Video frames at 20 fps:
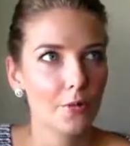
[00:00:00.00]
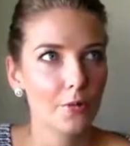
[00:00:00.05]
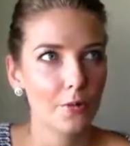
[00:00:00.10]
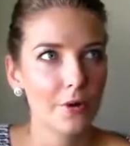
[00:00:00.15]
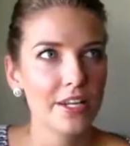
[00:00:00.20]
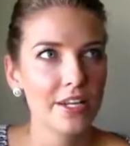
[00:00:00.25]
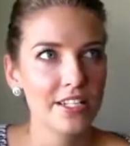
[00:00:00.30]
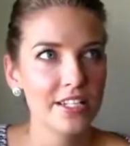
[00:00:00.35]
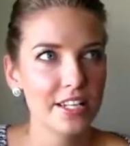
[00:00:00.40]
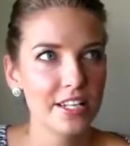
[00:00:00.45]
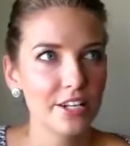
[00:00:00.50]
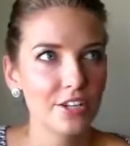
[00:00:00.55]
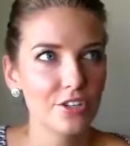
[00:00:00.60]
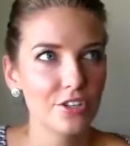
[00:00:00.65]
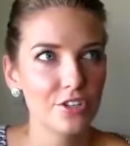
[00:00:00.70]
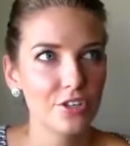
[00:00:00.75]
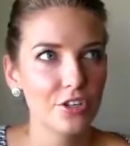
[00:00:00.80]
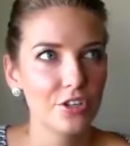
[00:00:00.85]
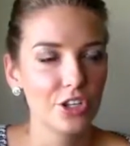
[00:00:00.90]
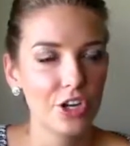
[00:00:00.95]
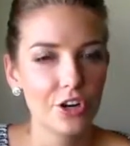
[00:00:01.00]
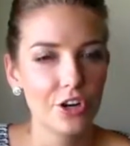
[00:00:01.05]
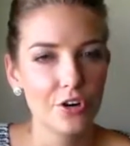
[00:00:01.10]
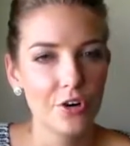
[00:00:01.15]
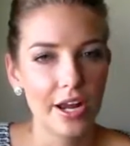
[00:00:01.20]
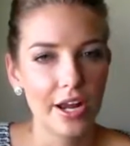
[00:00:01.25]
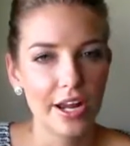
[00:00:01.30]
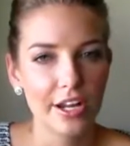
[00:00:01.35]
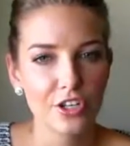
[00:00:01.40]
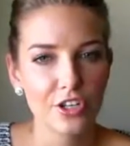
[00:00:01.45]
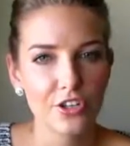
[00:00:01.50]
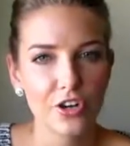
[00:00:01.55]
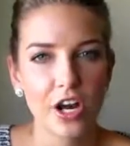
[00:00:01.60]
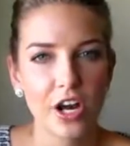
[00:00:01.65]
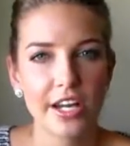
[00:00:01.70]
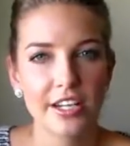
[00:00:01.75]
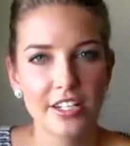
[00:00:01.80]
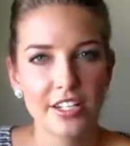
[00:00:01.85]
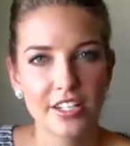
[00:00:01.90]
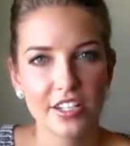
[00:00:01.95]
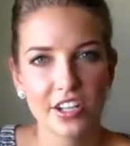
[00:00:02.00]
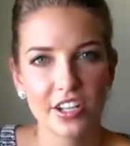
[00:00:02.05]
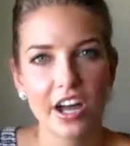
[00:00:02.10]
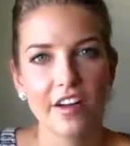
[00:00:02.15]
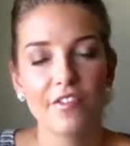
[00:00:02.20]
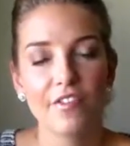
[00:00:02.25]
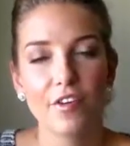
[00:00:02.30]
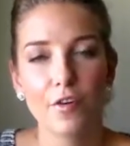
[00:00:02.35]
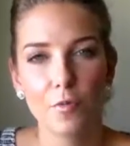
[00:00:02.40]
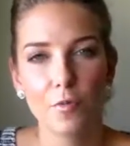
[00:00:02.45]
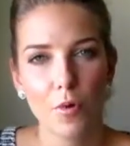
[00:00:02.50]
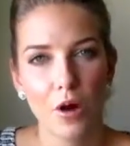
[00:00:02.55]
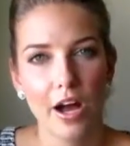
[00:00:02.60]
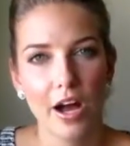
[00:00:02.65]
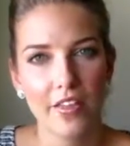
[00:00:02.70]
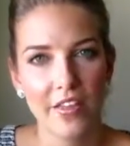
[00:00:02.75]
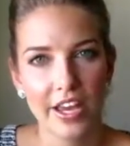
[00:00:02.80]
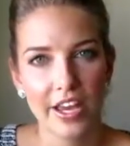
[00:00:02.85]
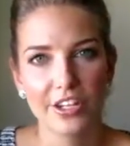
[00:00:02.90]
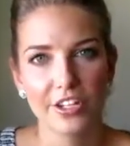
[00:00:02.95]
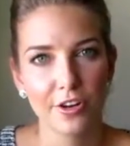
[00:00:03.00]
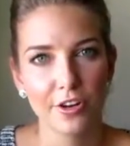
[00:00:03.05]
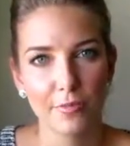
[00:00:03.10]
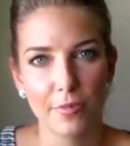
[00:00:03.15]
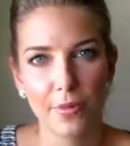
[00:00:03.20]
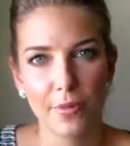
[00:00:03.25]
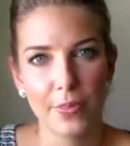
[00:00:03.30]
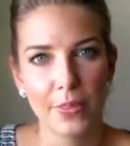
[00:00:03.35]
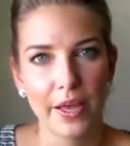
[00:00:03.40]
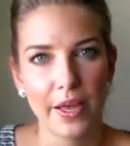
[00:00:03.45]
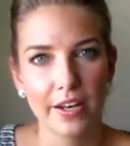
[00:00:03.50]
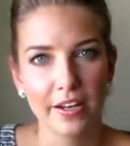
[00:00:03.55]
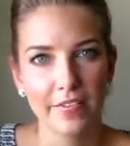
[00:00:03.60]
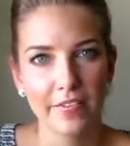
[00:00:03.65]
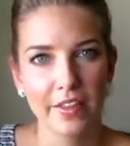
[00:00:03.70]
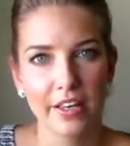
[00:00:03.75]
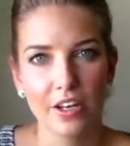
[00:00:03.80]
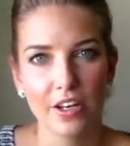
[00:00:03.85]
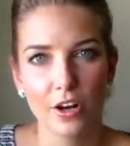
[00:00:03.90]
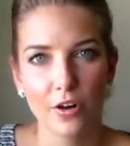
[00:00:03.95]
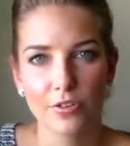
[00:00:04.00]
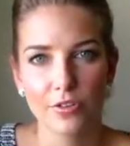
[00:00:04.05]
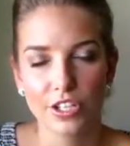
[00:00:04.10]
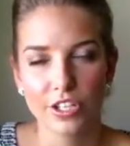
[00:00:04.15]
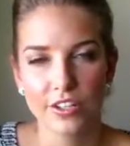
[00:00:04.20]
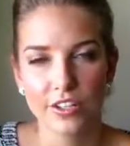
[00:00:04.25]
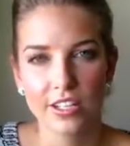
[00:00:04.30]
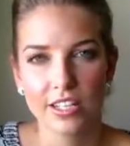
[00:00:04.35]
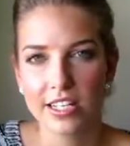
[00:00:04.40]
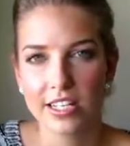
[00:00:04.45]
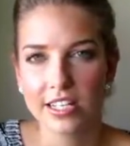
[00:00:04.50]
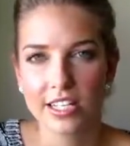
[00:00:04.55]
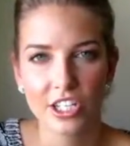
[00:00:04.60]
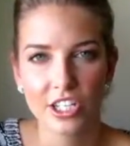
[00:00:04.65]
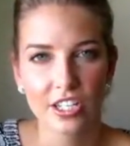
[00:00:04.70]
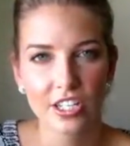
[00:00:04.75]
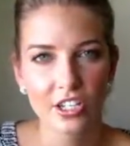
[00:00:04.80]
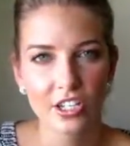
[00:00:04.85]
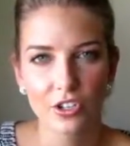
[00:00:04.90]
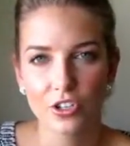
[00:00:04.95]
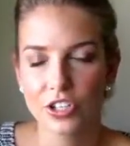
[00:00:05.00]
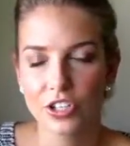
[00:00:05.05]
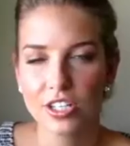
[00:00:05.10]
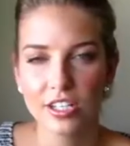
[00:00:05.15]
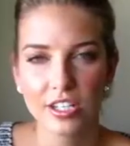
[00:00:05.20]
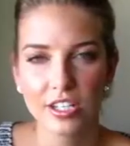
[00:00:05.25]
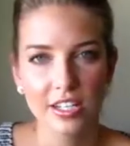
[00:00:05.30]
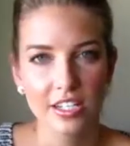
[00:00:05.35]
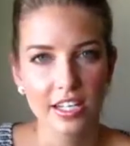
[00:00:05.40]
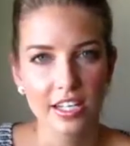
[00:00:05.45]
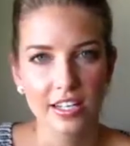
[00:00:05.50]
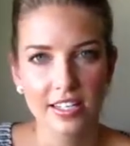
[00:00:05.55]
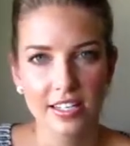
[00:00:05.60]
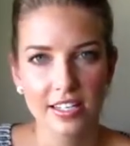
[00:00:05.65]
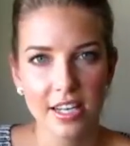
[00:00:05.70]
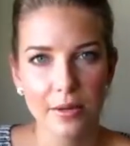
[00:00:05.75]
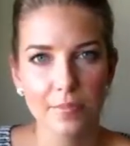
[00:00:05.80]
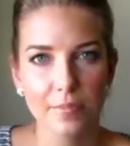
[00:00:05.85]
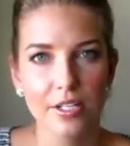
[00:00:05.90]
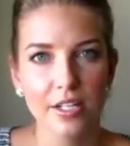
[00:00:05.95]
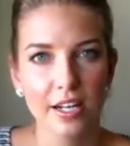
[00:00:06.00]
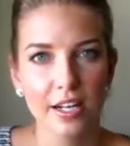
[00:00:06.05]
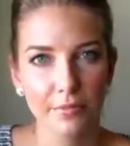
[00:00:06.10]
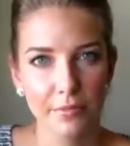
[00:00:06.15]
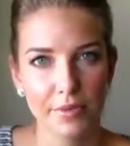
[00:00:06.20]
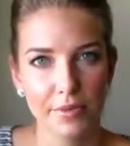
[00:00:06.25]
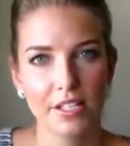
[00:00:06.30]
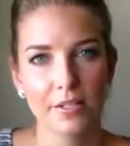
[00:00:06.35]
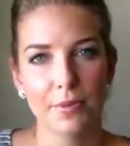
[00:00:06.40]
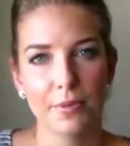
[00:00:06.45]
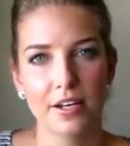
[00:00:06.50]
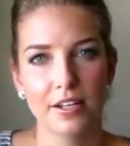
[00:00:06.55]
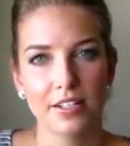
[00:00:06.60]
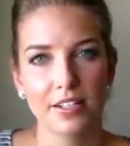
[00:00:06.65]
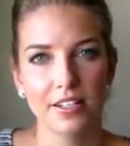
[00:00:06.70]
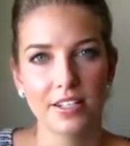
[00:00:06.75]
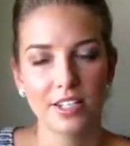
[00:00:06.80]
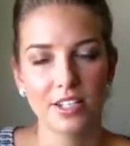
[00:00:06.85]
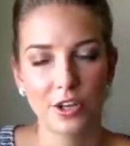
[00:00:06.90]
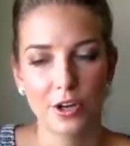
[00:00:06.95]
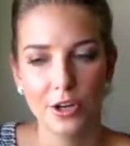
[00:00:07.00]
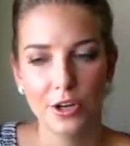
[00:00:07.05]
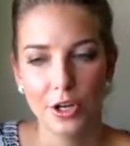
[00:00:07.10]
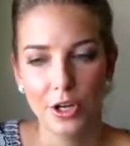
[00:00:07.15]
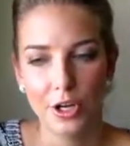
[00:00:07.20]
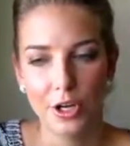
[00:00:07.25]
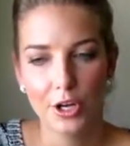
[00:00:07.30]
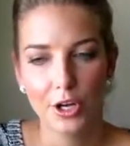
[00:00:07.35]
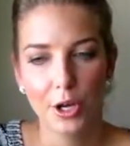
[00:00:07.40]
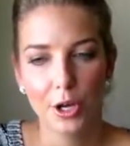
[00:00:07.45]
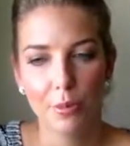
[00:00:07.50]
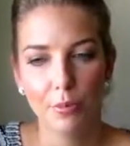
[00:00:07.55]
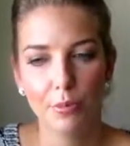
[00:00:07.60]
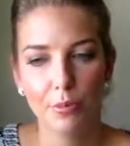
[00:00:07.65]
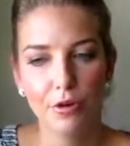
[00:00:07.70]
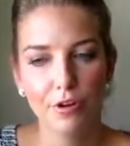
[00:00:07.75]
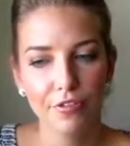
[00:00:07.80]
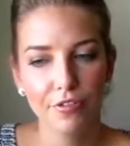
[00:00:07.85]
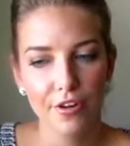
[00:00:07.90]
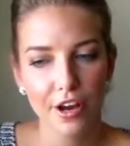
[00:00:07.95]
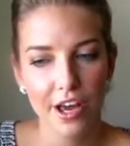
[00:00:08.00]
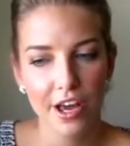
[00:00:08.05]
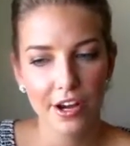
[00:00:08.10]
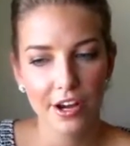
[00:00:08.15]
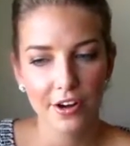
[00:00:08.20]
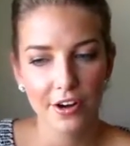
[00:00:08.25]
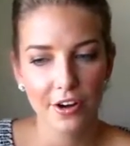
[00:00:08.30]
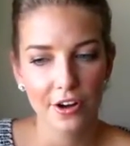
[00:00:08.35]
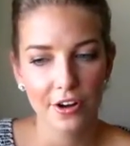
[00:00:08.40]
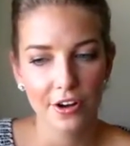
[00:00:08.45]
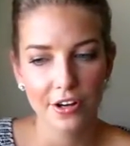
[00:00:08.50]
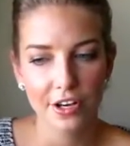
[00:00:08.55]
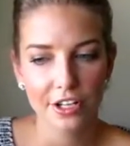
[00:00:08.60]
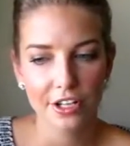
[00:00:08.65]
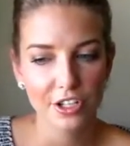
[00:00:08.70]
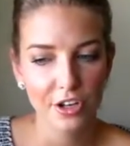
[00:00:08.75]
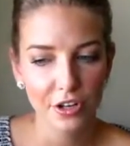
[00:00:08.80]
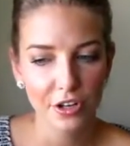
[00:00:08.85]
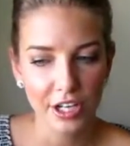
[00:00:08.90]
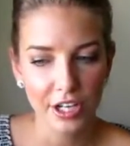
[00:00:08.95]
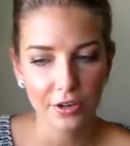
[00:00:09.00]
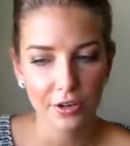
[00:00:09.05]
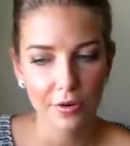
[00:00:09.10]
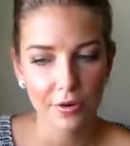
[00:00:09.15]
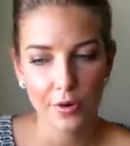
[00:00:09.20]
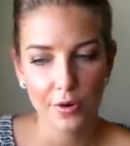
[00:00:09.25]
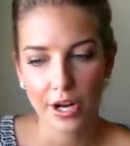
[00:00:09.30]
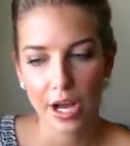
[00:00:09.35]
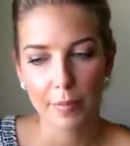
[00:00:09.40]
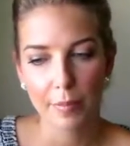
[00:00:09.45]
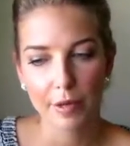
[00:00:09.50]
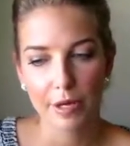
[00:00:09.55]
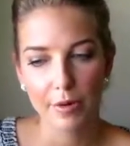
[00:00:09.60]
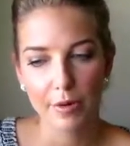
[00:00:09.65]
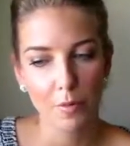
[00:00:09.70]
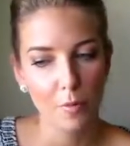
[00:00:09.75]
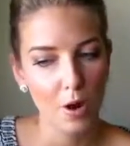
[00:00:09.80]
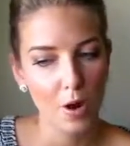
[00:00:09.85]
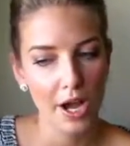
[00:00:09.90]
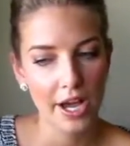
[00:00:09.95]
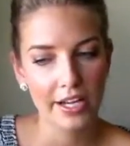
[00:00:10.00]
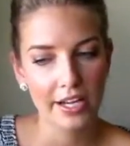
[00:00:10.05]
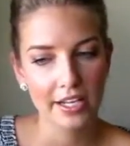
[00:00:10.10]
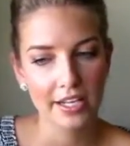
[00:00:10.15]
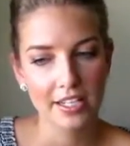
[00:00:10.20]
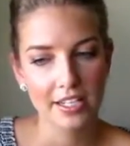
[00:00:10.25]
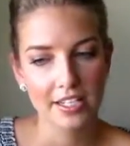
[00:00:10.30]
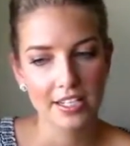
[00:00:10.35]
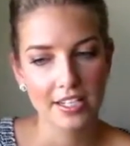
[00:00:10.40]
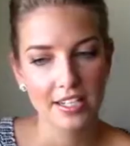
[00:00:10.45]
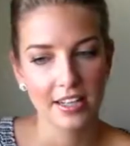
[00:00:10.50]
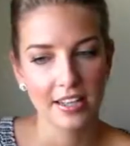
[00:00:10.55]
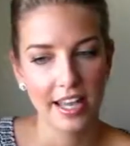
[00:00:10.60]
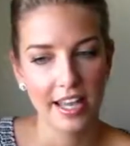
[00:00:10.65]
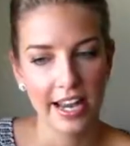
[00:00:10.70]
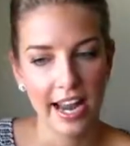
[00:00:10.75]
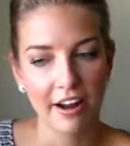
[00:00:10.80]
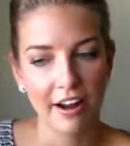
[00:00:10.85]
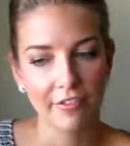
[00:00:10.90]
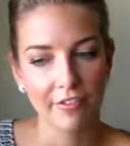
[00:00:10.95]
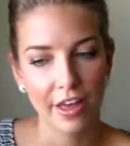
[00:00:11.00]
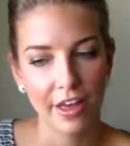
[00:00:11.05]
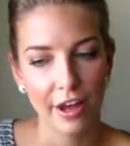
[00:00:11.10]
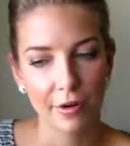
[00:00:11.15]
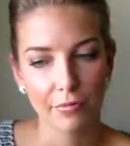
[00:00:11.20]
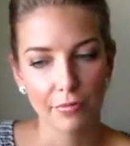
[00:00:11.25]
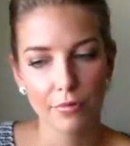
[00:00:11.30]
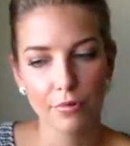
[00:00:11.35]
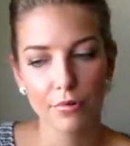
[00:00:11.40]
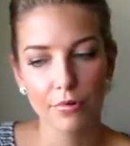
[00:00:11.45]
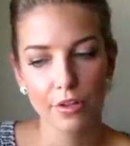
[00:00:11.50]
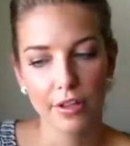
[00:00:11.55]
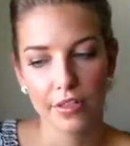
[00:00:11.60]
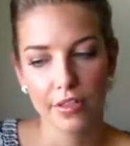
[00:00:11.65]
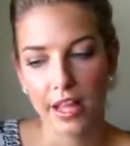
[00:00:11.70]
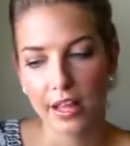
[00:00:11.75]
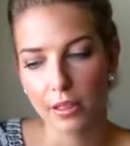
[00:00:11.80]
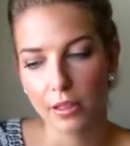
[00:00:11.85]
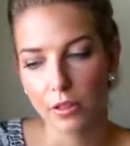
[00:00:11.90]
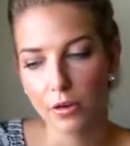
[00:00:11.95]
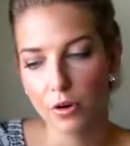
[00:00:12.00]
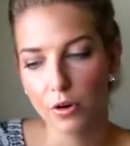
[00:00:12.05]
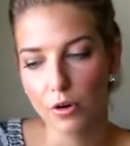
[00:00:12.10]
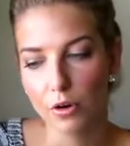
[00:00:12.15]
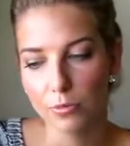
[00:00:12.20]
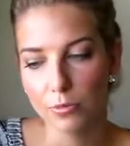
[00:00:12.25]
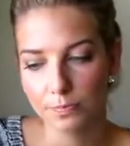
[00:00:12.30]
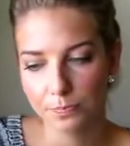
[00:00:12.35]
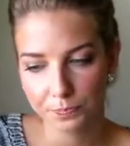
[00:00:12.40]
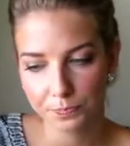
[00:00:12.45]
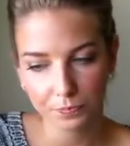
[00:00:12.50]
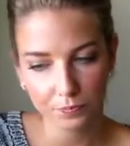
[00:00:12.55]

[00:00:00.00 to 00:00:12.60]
reason to go and try and decipher why they don't want that in their culture. It's just, you just need to accept it and respect it. So move right on. Don't get caught up in why it is that they have that rule and that law.